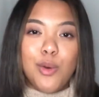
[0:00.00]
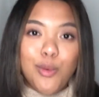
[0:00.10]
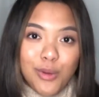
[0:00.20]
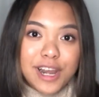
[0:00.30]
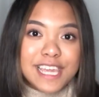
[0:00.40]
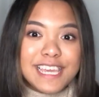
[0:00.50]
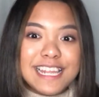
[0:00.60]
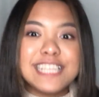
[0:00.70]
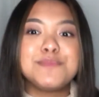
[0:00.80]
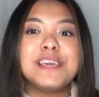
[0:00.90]
Oregon
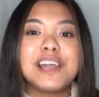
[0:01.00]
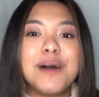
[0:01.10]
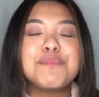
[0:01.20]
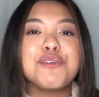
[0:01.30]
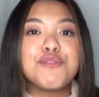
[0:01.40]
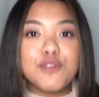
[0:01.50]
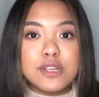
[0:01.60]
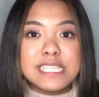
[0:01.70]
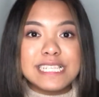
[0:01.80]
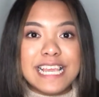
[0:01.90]
has become the
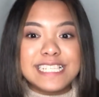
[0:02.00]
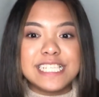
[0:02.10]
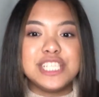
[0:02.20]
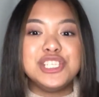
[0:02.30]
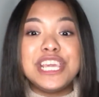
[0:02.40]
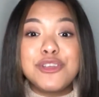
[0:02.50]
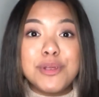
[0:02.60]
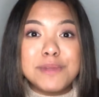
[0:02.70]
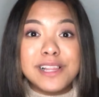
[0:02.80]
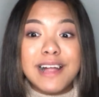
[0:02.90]
first state to
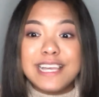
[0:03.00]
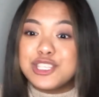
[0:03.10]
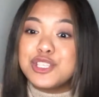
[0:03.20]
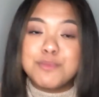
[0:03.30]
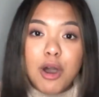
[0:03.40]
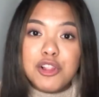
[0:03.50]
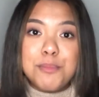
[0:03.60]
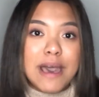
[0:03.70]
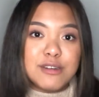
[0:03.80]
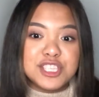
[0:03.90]
decriminalize small
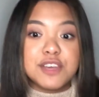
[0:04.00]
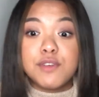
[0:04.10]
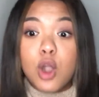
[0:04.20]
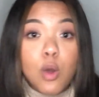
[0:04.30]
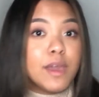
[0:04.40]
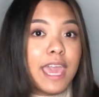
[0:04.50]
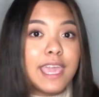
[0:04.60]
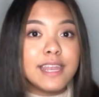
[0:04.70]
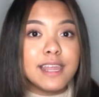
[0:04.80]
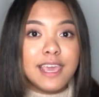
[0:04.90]
amounts of
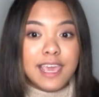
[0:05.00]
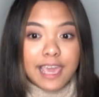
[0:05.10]
cocaine,